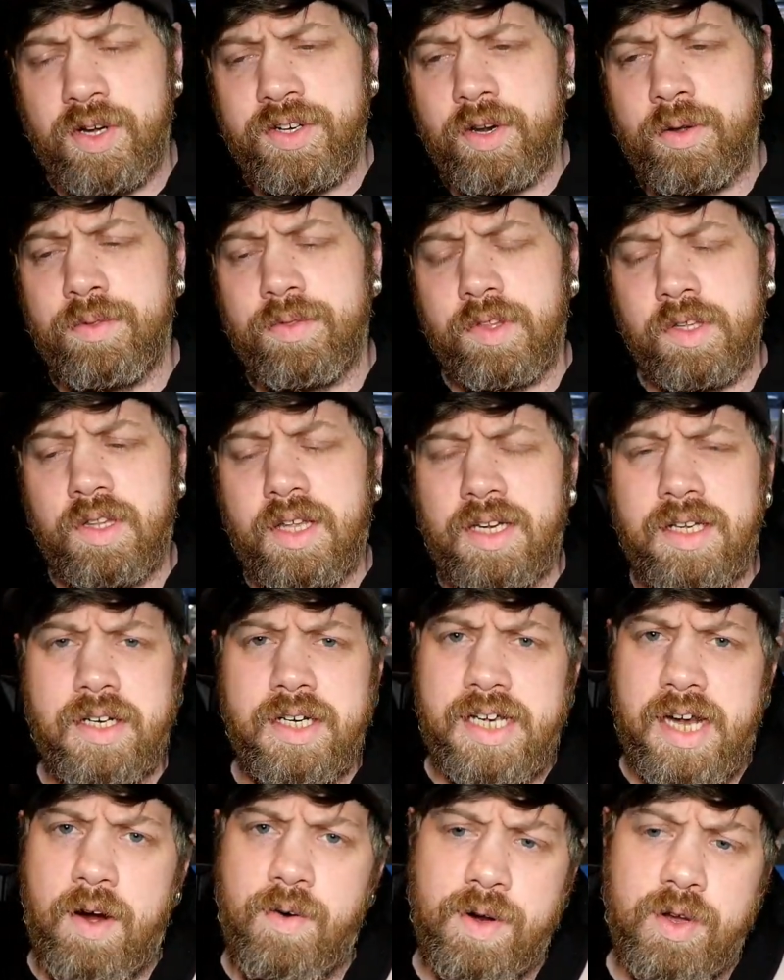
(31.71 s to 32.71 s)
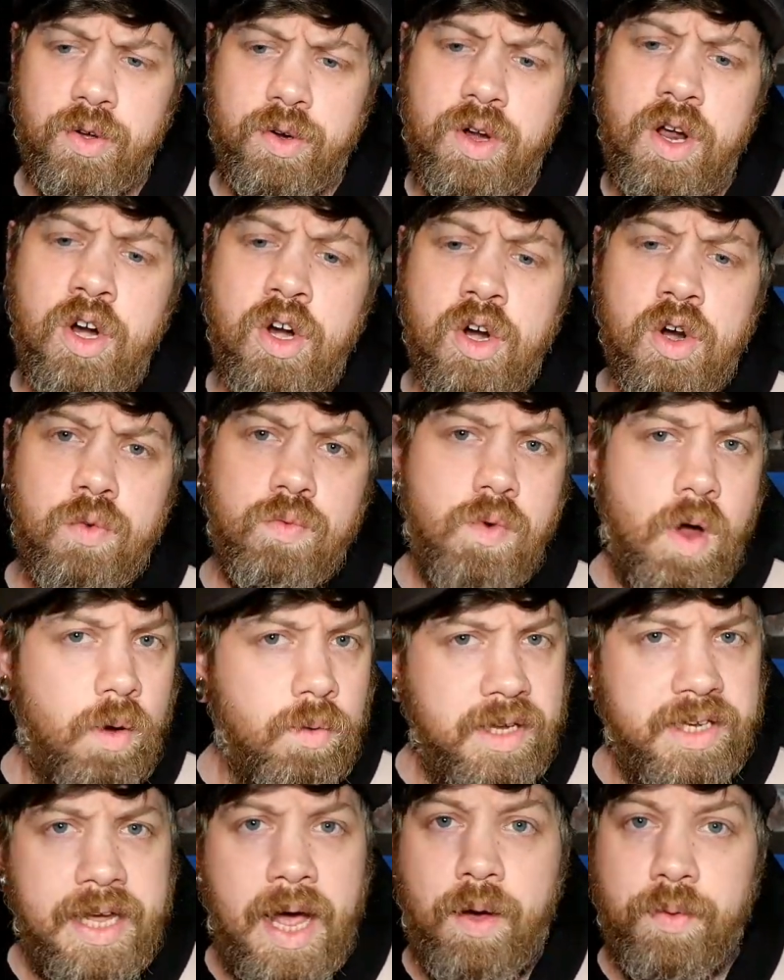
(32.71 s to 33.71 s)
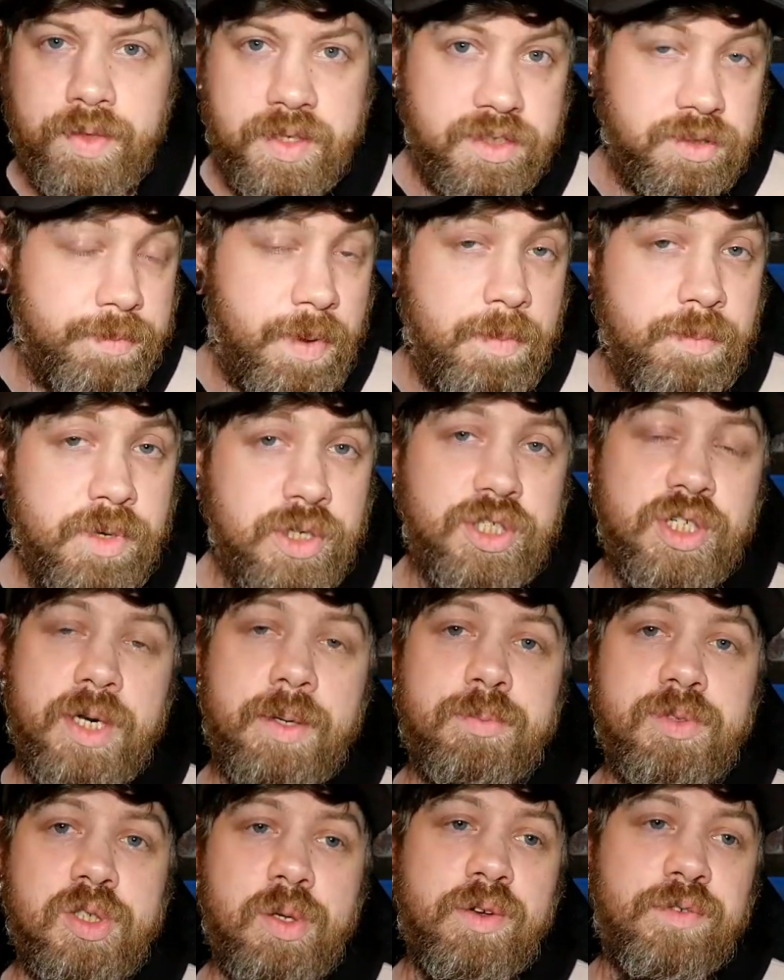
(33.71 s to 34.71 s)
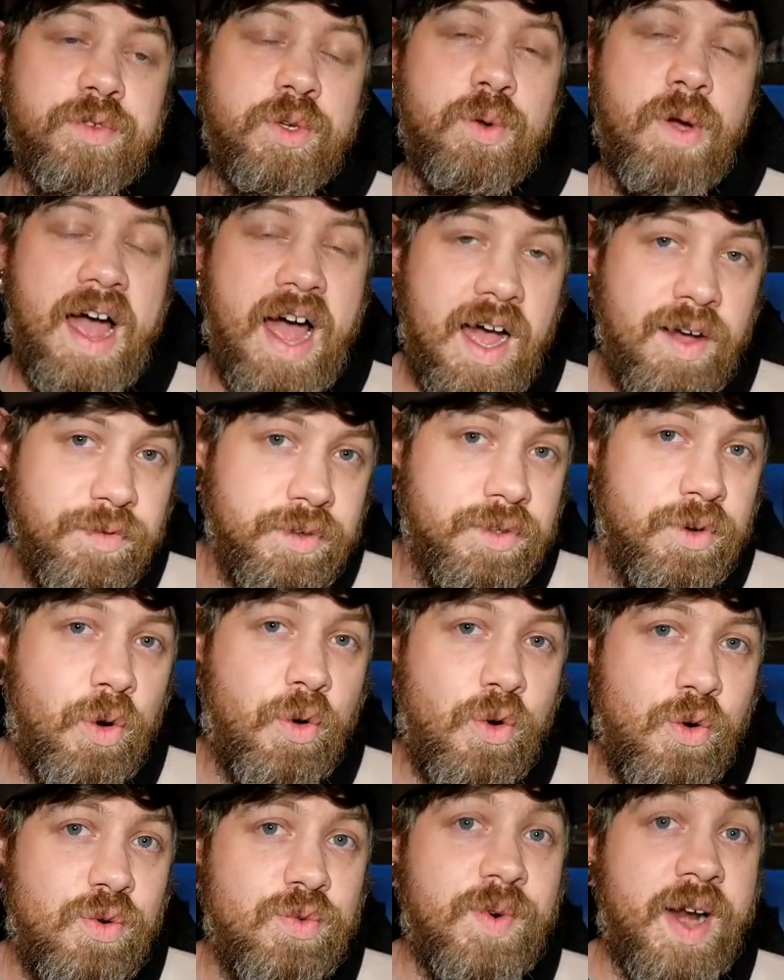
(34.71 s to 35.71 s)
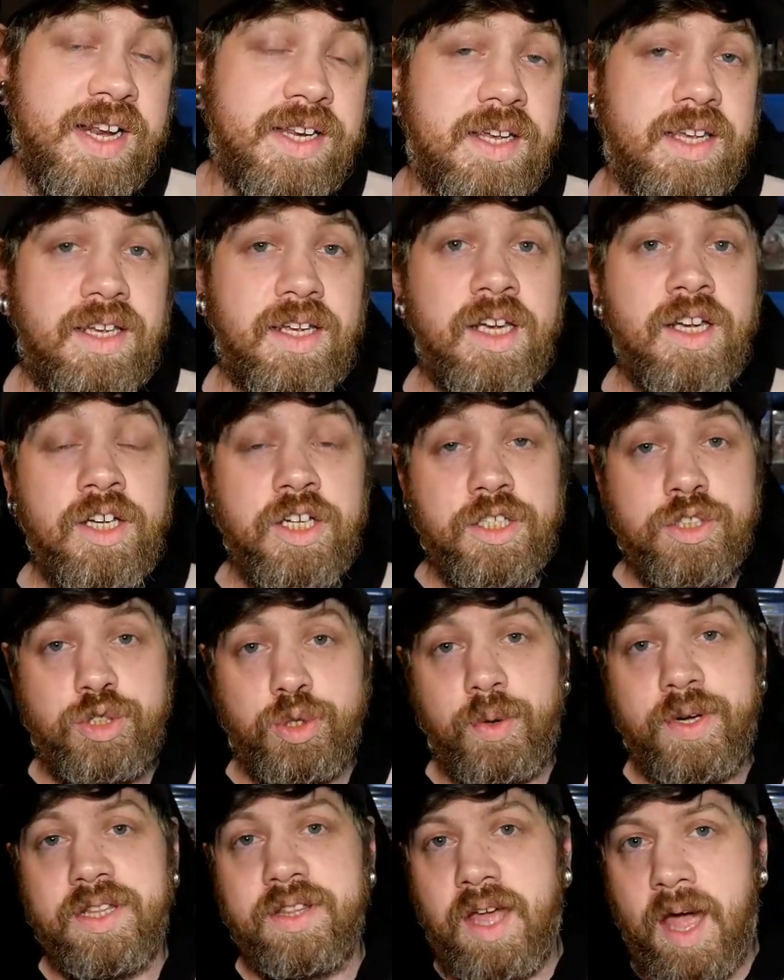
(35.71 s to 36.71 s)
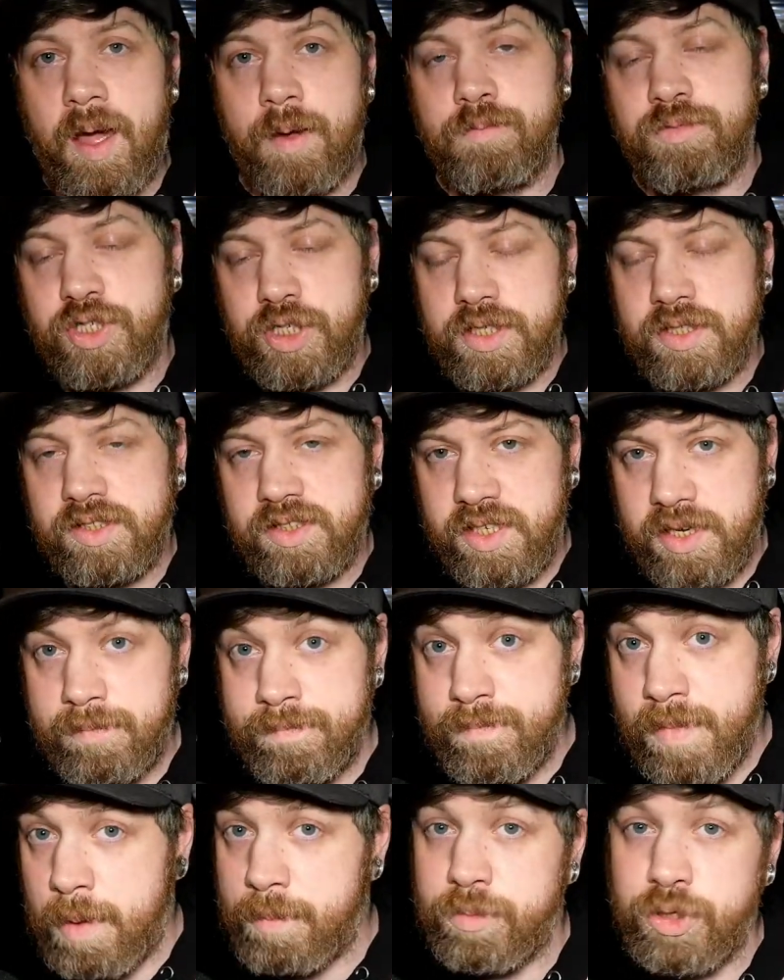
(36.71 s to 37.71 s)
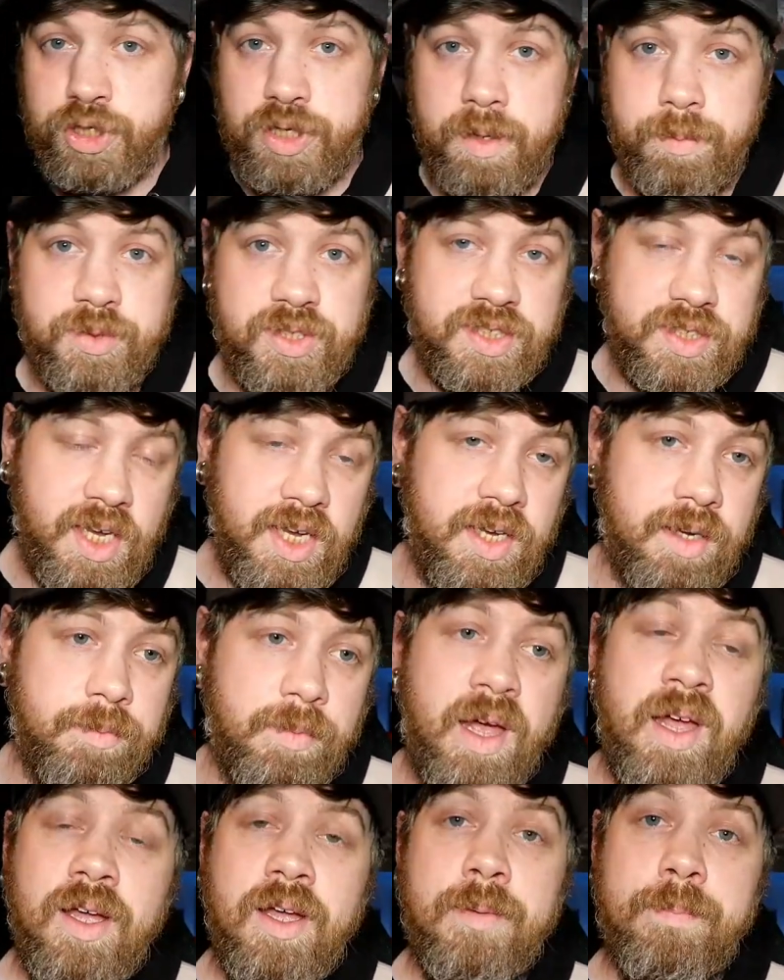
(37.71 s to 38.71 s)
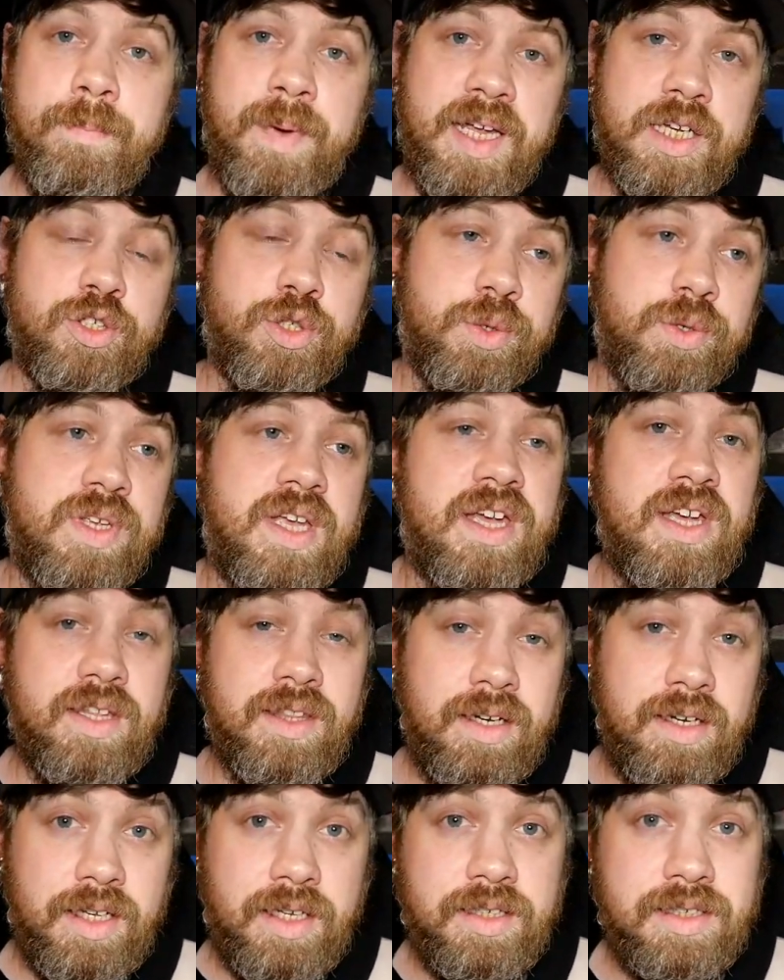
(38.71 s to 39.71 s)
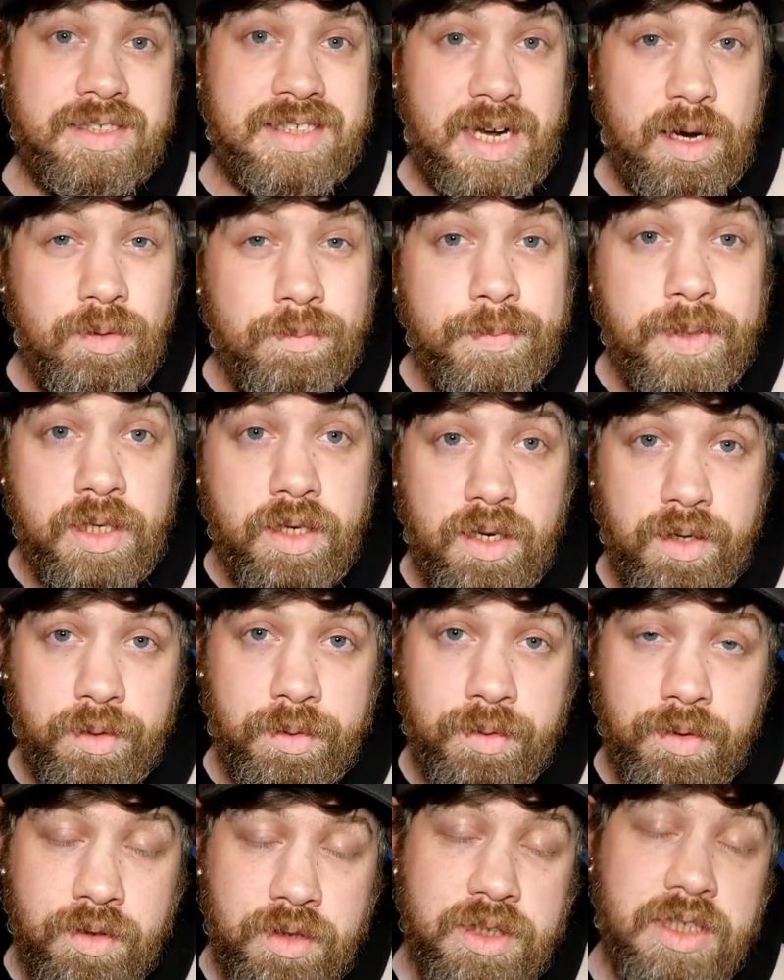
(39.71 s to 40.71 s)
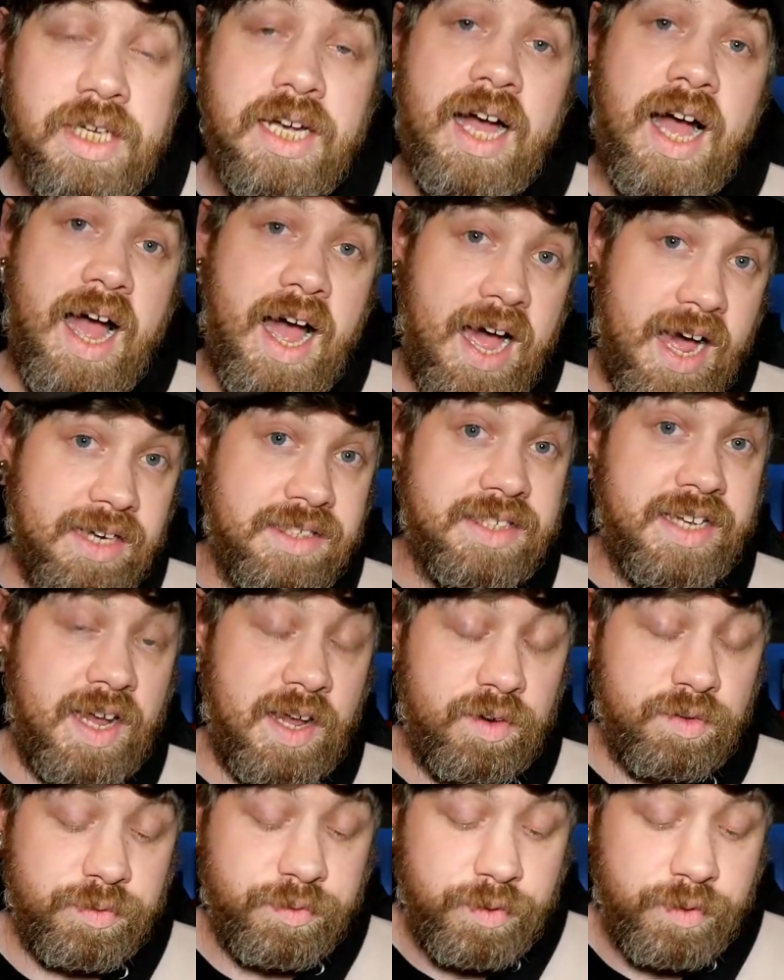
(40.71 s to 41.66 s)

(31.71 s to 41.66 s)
I don't think they're going to carry on rolling out this membership. So if you haven't already joined the MGC membership scheme, make sure you hit the link down below and get